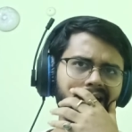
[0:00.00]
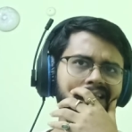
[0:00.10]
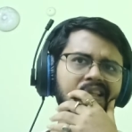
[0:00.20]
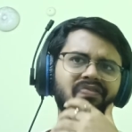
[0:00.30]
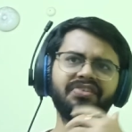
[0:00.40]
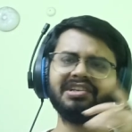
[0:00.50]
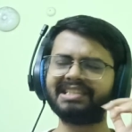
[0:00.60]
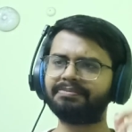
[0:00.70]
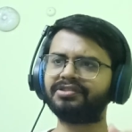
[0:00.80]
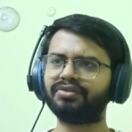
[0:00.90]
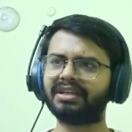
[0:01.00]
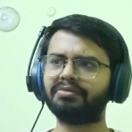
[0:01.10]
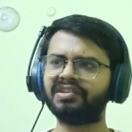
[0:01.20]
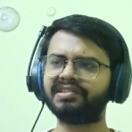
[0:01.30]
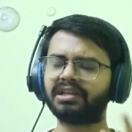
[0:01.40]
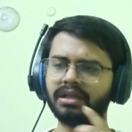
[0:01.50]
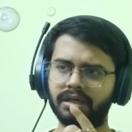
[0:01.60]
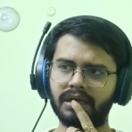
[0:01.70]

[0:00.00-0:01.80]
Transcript: I think in the first episode there was,